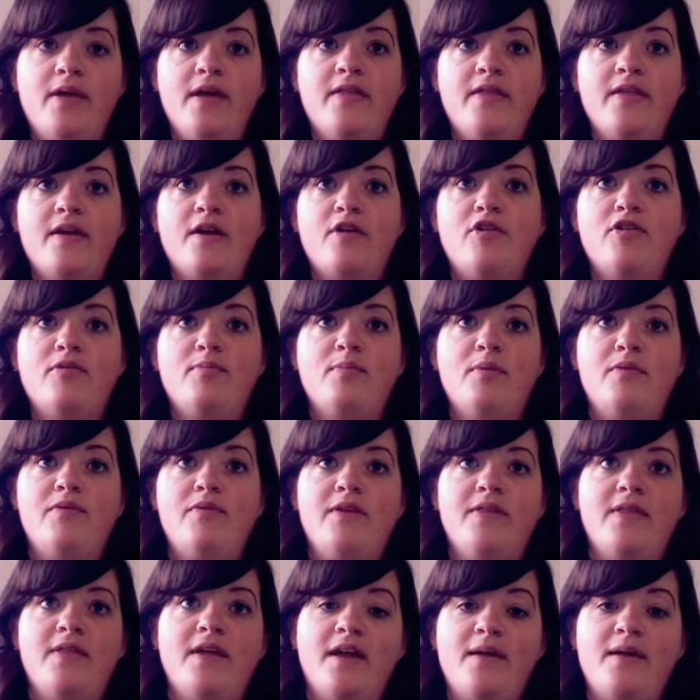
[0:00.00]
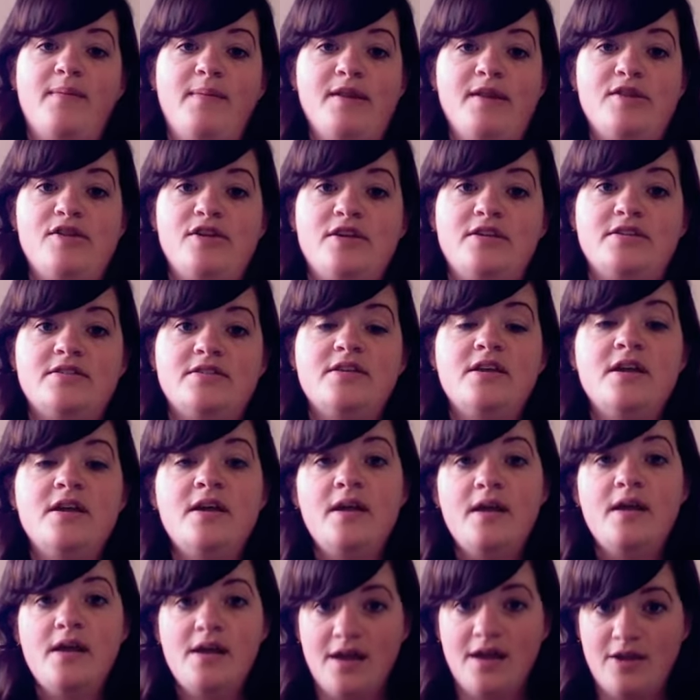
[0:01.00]
and then go to movie and then get Menchie's.
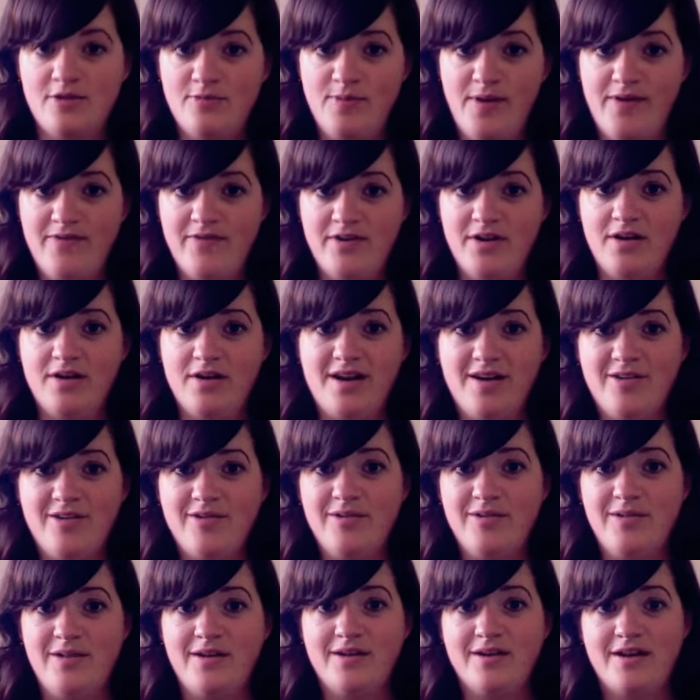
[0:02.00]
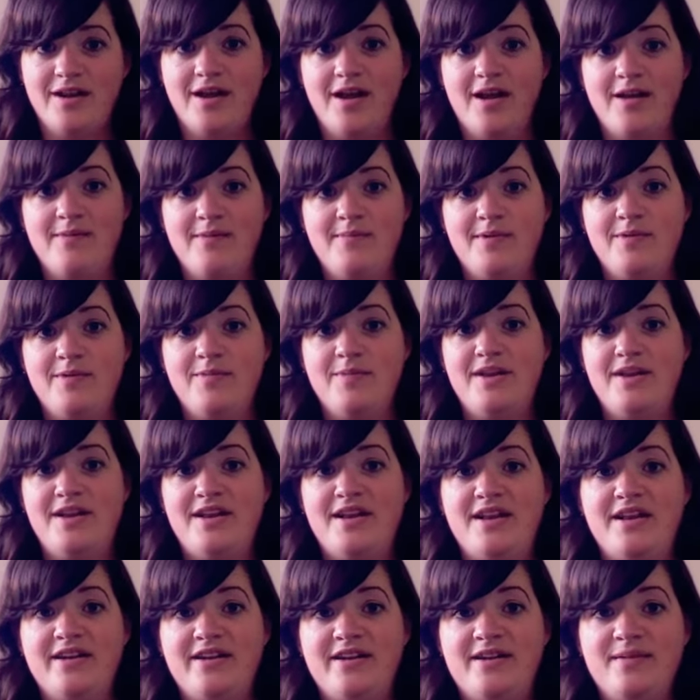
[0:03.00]
Because we haven't hung out in a long time and we
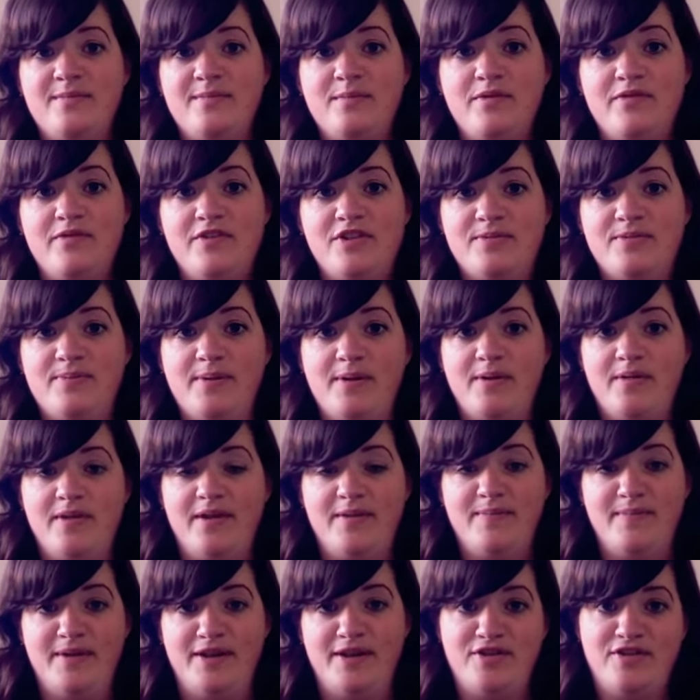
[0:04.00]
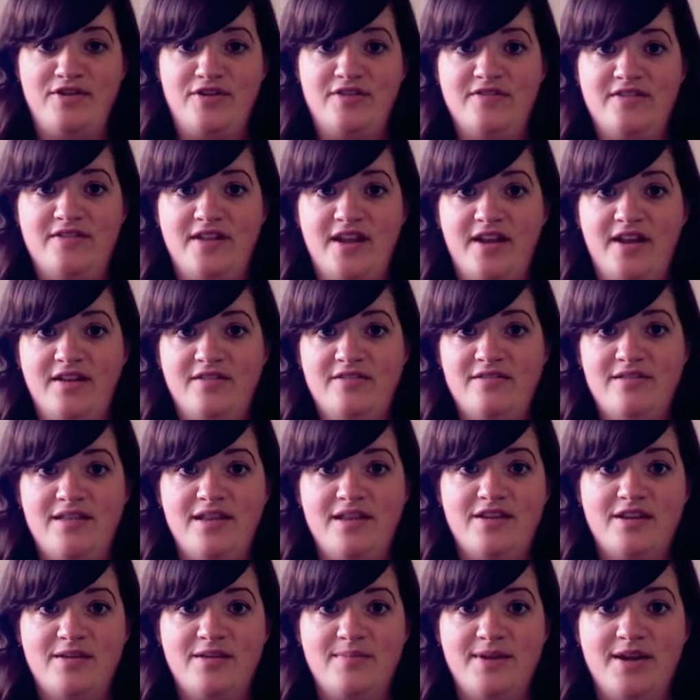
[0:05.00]
needed a movie Chipotle Menchie's date. So
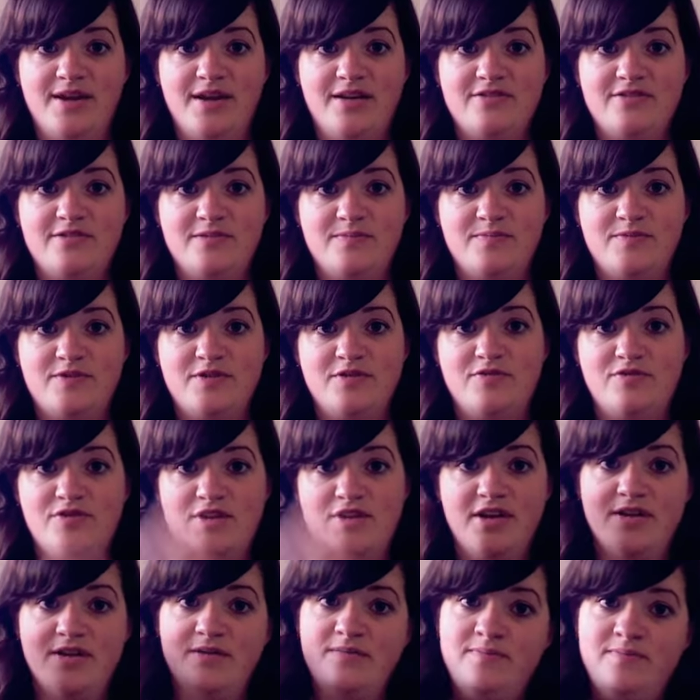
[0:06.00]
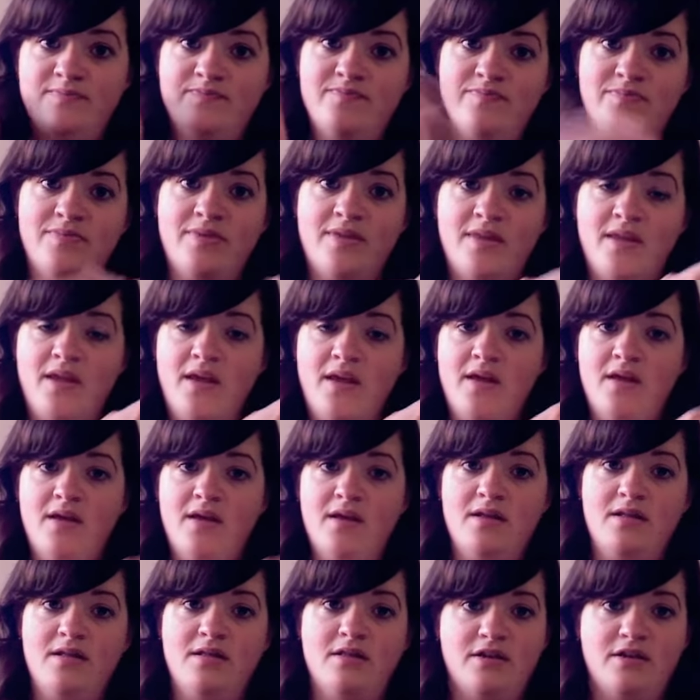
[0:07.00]
that's going to be awesome. So, Jen,
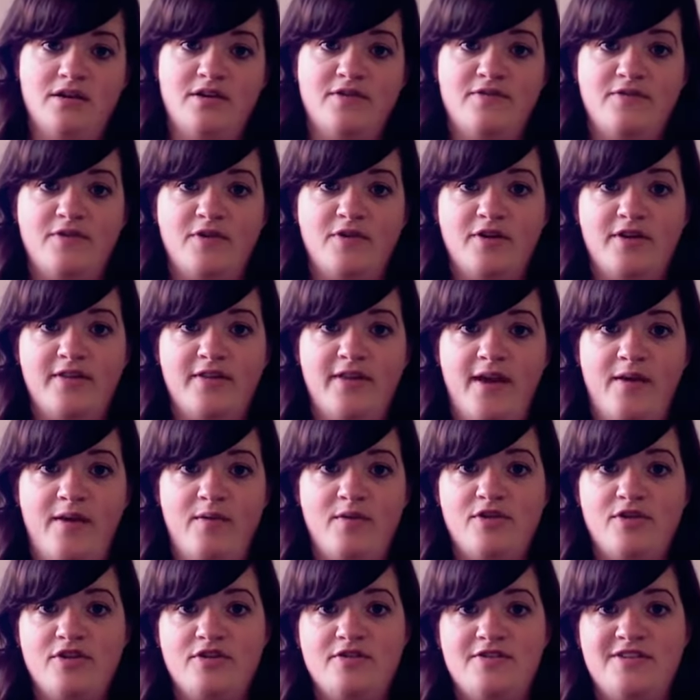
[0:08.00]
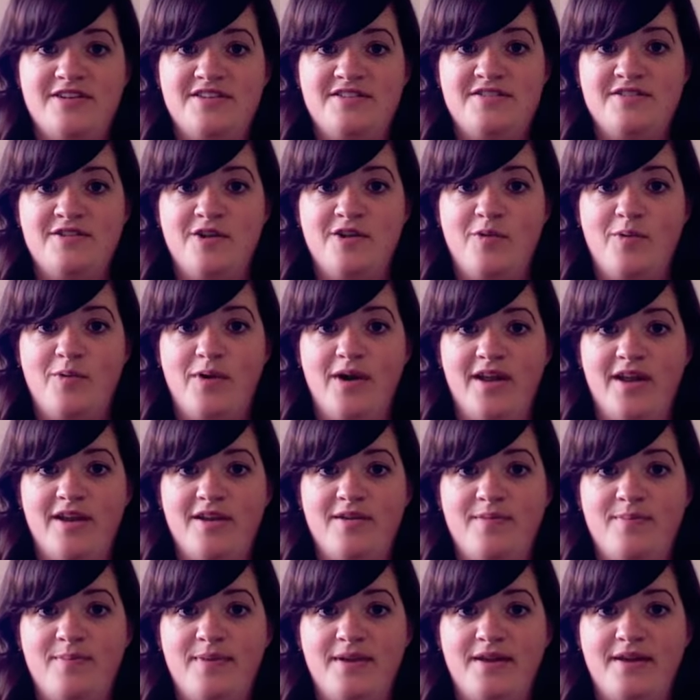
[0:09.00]
looking forward to that. We should see Snow
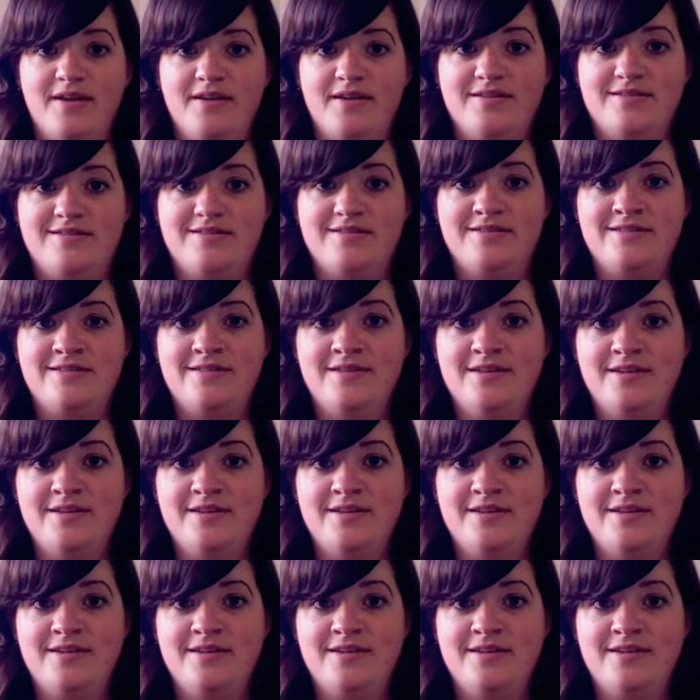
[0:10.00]
White because